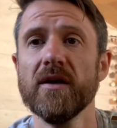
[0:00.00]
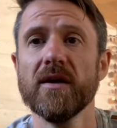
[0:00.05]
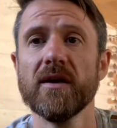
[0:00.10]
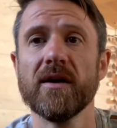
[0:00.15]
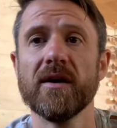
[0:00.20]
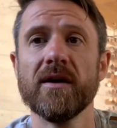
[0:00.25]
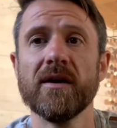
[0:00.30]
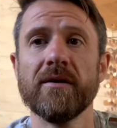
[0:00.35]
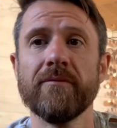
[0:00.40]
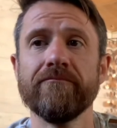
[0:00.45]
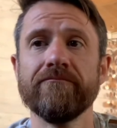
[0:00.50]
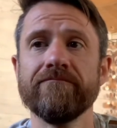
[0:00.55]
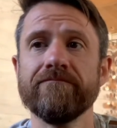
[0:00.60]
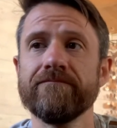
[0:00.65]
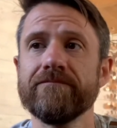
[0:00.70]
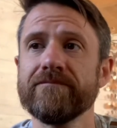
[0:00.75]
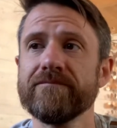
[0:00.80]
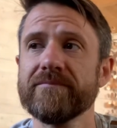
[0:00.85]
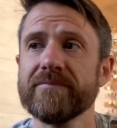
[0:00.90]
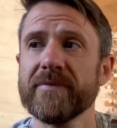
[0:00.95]

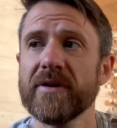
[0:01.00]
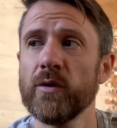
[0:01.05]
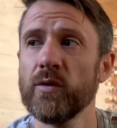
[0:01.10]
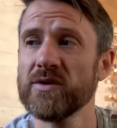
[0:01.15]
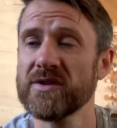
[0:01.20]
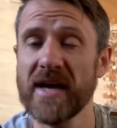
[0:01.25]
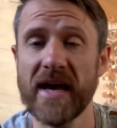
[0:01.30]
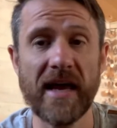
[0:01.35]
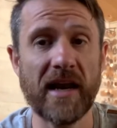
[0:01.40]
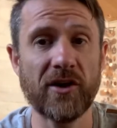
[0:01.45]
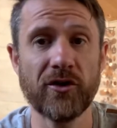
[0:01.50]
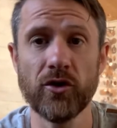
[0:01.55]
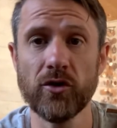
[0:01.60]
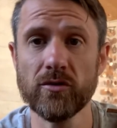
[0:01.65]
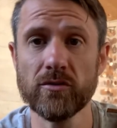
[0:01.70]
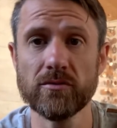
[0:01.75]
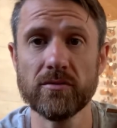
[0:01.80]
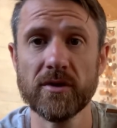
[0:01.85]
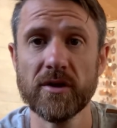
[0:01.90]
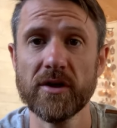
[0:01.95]
Helen
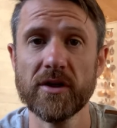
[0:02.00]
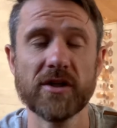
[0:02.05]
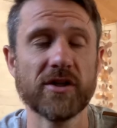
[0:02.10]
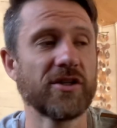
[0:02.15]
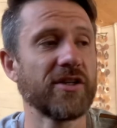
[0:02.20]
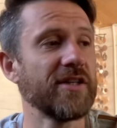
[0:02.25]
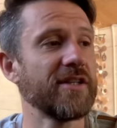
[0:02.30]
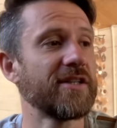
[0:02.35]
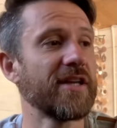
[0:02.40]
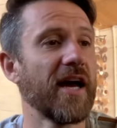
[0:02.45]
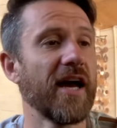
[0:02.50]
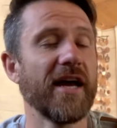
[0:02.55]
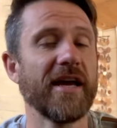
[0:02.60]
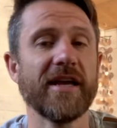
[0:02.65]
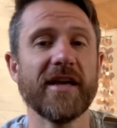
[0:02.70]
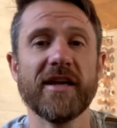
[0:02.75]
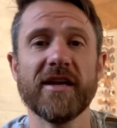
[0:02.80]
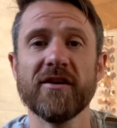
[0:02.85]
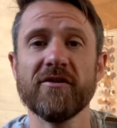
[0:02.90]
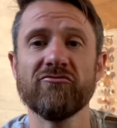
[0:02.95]
Hall. She's
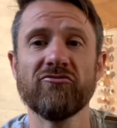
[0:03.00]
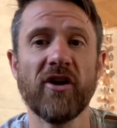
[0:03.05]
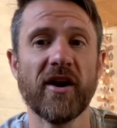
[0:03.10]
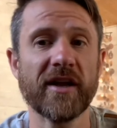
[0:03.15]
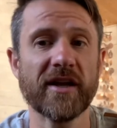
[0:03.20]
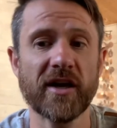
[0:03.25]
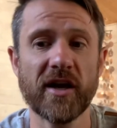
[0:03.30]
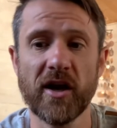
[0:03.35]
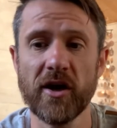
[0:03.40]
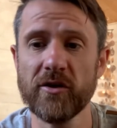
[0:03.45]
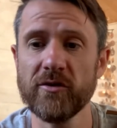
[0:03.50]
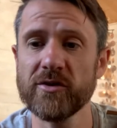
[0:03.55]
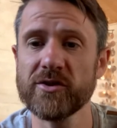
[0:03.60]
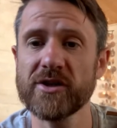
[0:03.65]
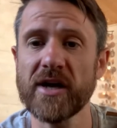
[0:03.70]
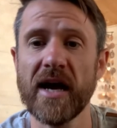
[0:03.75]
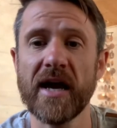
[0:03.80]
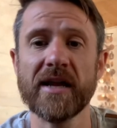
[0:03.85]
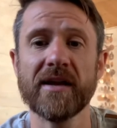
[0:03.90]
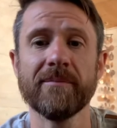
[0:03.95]
a running coach
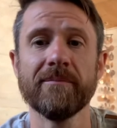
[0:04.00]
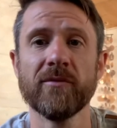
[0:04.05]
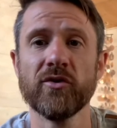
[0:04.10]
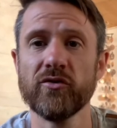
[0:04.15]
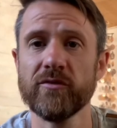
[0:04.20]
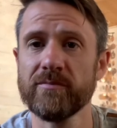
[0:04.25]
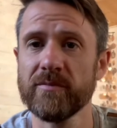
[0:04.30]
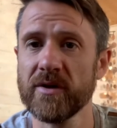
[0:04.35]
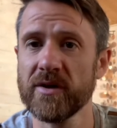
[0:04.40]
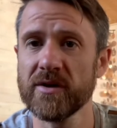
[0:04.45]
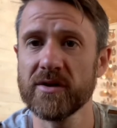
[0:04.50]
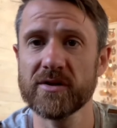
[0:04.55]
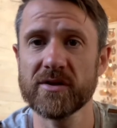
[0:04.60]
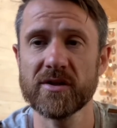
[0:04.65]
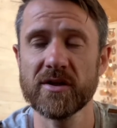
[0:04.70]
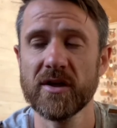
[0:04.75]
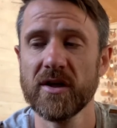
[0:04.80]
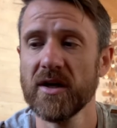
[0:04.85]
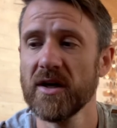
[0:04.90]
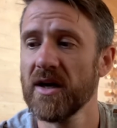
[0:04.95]
and a movement,
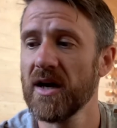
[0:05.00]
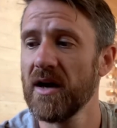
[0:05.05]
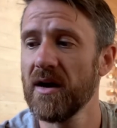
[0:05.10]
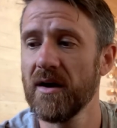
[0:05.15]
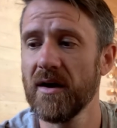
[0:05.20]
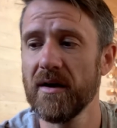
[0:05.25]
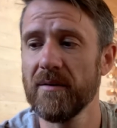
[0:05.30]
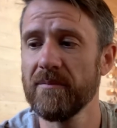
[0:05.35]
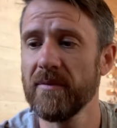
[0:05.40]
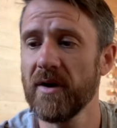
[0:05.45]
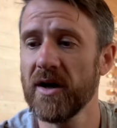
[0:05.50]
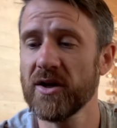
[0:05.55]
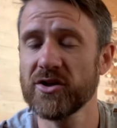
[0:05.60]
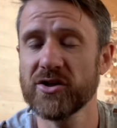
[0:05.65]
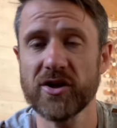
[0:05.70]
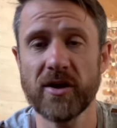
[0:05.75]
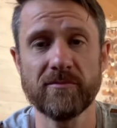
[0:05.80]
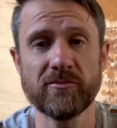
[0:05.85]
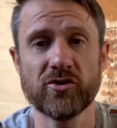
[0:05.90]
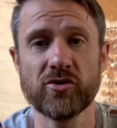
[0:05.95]

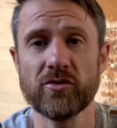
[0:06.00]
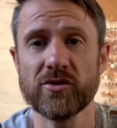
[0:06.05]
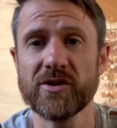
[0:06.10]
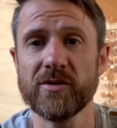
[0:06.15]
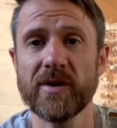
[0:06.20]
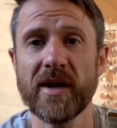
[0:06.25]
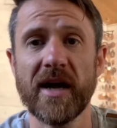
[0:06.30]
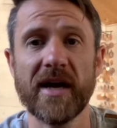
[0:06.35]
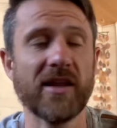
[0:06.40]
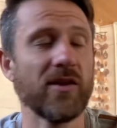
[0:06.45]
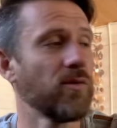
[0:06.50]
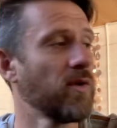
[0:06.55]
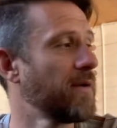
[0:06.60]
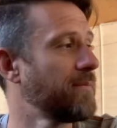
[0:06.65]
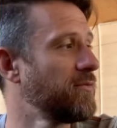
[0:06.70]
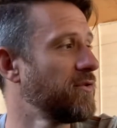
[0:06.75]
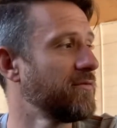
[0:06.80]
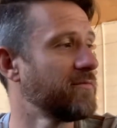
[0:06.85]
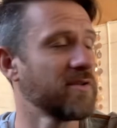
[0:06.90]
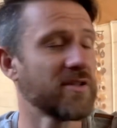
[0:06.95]
I'm sure she would hate the word
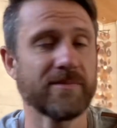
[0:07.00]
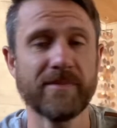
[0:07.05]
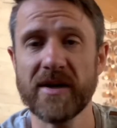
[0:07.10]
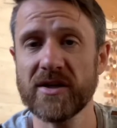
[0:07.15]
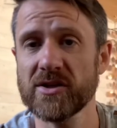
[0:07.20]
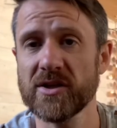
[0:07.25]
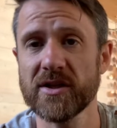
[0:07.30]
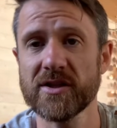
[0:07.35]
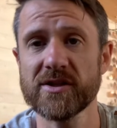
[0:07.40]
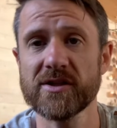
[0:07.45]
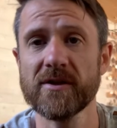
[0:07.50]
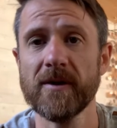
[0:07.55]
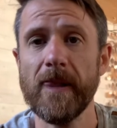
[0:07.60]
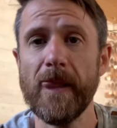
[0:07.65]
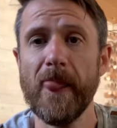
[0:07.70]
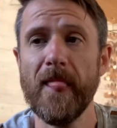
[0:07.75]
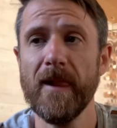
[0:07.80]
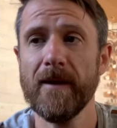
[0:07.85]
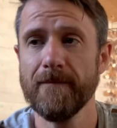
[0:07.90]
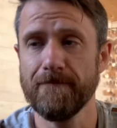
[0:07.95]
movement specialist,
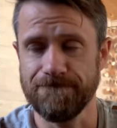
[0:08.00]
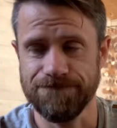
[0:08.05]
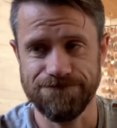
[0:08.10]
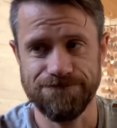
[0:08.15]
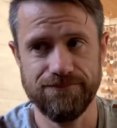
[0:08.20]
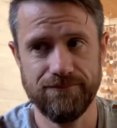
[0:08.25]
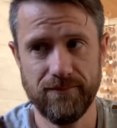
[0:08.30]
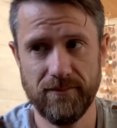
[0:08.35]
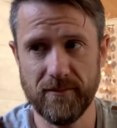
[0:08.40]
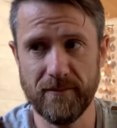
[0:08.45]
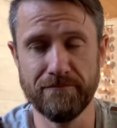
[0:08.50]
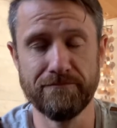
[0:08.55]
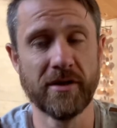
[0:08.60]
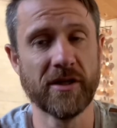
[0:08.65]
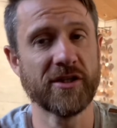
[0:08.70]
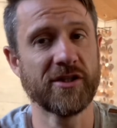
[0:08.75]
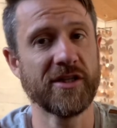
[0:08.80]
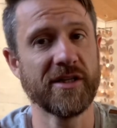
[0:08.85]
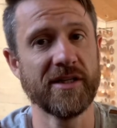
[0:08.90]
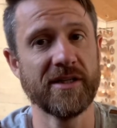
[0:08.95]

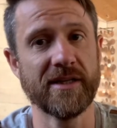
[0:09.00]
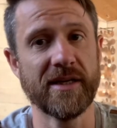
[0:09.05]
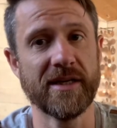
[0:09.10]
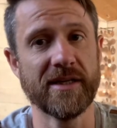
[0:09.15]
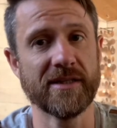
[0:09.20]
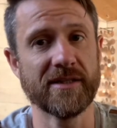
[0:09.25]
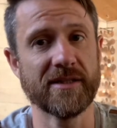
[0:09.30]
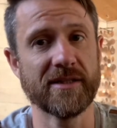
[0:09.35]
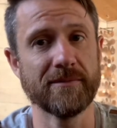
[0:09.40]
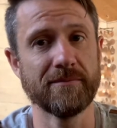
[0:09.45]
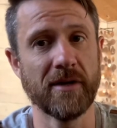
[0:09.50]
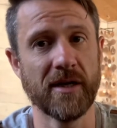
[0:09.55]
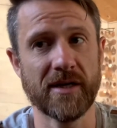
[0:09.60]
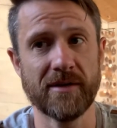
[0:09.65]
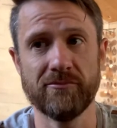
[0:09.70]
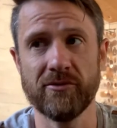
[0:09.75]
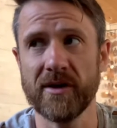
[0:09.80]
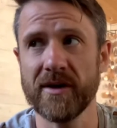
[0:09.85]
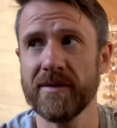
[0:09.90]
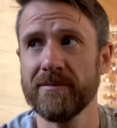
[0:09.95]
but she is bloody
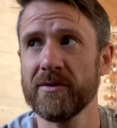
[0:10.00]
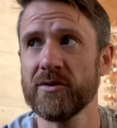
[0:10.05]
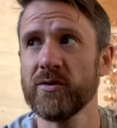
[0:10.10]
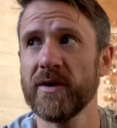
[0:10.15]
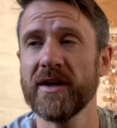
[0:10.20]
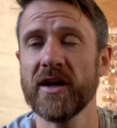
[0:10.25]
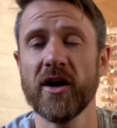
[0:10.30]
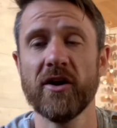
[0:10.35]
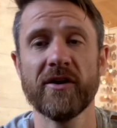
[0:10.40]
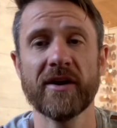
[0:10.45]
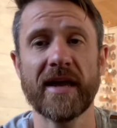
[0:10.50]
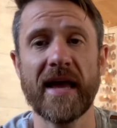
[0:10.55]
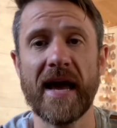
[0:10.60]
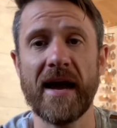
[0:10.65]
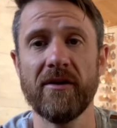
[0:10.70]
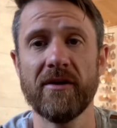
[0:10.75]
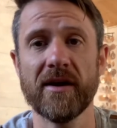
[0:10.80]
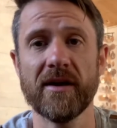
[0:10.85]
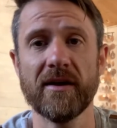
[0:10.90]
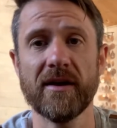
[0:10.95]
brilliant. Between her and
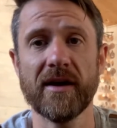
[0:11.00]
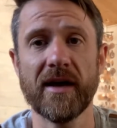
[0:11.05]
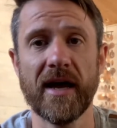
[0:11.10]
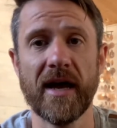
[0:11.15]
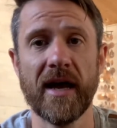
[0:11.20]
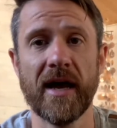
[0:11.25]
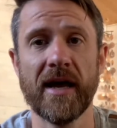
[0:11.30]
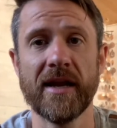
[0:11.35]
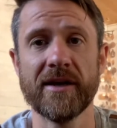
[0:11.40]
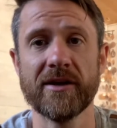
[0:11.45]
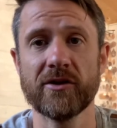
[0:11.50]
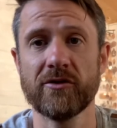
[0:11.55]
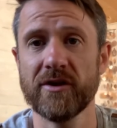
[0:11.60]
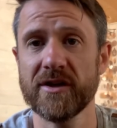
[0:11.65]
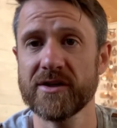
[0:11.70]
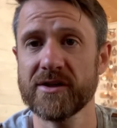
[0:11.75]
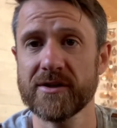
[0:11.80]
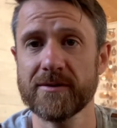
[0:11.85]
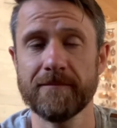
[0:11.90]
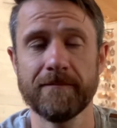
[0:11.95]
Gary and
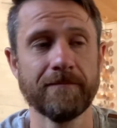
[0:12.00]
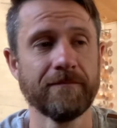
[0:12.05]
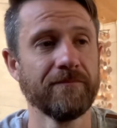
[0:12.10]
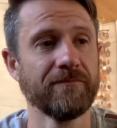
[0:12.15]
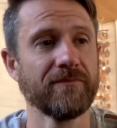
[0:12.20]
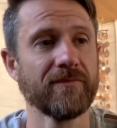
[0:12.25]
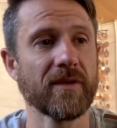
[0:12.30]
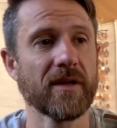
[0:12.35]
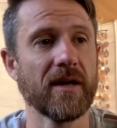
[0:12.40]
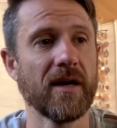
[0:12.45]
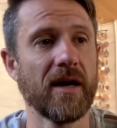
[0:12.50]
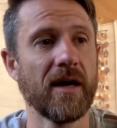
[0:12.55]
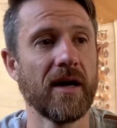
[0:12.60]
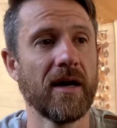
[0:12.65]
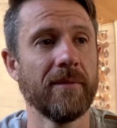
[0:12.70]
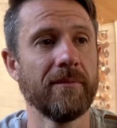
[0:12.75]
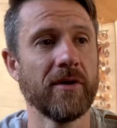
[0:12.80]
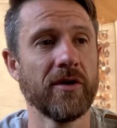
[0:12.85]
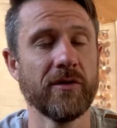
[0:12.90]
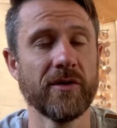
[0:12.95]
Chris,
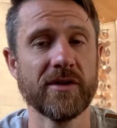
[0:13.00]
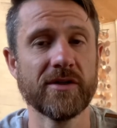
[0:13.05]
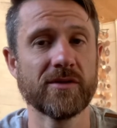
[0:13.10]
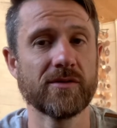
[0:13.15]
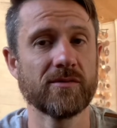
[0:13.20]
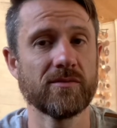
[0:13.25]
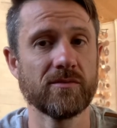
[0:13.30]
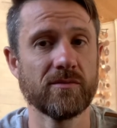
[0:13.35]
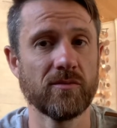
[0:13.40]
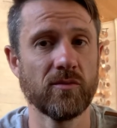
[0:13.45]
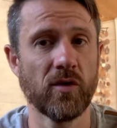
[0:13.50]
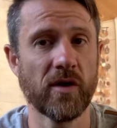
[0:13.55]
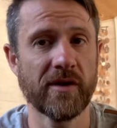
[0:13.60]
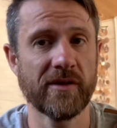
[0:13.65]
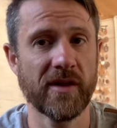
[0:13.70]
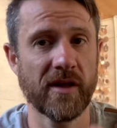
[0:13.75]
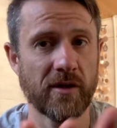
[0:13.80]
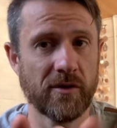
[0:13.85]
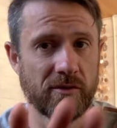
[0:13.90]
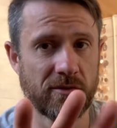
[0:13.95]
who is one of
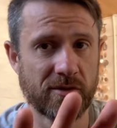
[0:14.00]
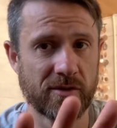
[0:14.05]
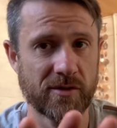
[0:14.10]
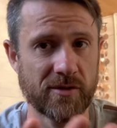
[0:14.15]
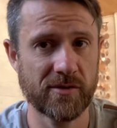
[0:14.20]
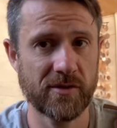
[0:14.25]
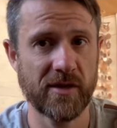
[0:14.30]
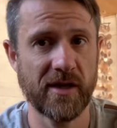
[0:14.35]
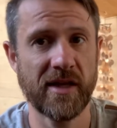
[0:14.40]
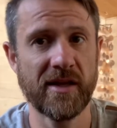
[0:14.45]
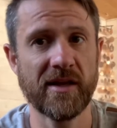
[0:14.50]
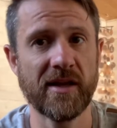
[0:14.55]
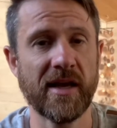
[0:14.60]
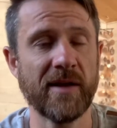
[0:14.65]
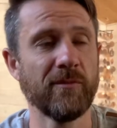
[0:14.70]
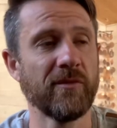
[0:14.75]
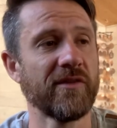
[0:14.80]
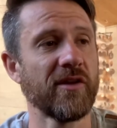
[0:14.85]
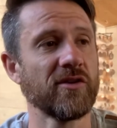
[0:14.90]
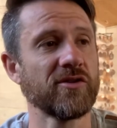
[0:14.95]
those,
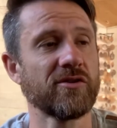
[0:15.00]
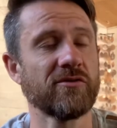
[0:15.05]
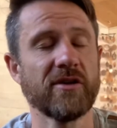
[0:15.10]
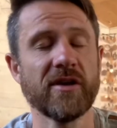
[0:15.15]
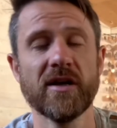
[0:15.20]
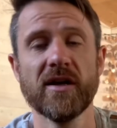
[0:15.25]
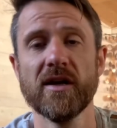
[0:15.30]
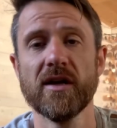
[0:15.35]
in with those three,